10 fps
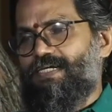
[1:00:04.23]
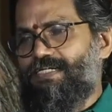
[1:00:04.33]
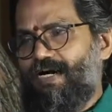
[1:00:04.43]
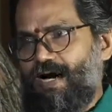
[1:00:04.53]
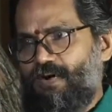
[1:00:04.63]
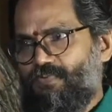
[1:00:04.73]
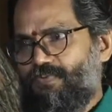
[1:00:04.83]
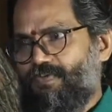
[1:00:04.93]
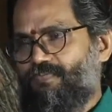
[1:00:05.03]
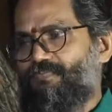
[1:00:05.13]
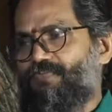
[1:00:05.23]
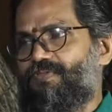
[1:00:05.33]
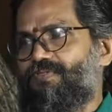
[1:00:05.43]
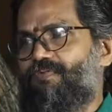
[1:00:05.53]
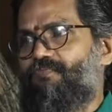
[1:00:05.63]
down
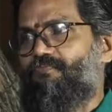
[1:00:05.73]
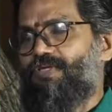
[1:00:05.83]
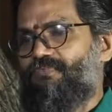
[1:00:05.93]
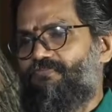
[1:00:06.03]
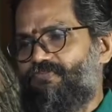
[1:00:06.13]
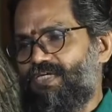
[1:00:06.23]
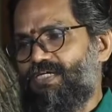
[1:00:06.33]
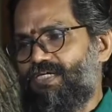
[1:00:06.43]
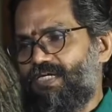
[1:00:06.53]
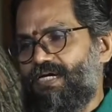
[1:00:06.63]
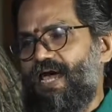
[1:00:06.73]
with fear,